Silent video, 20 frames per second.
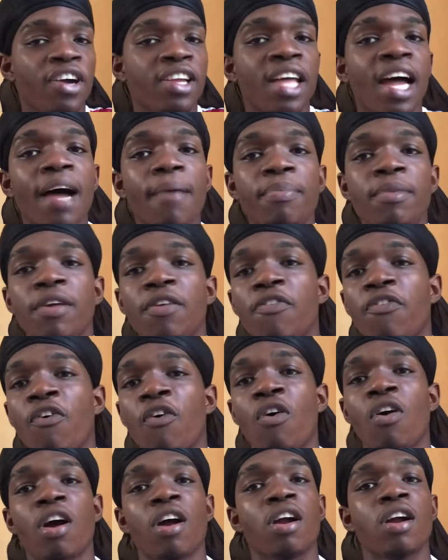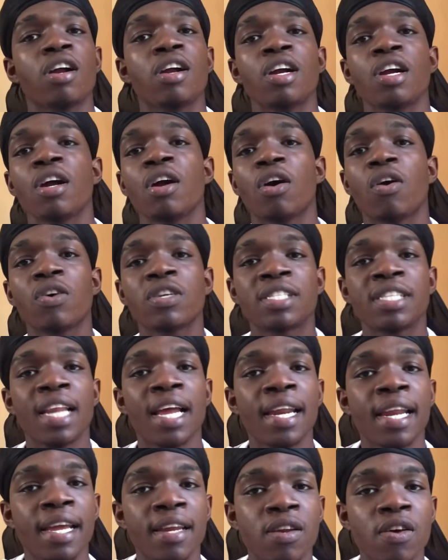happening for Ozil
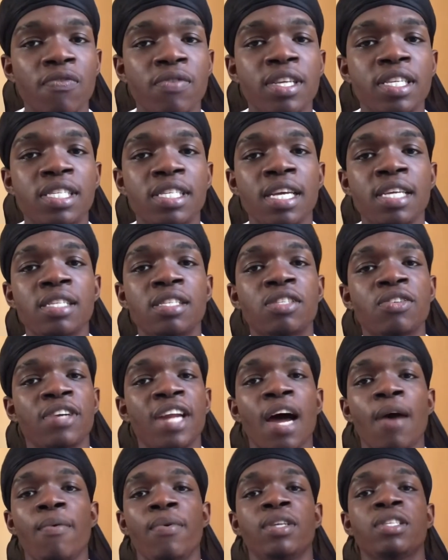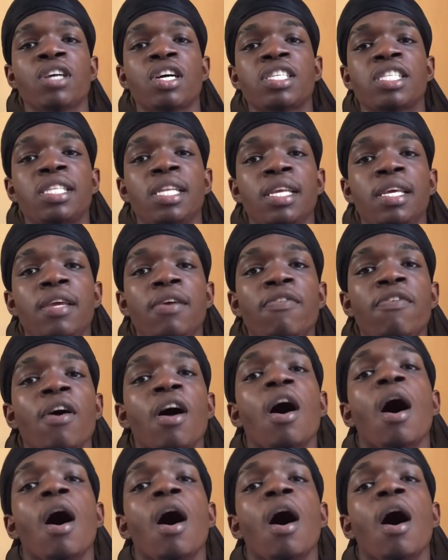at the end of this season, so that will just leave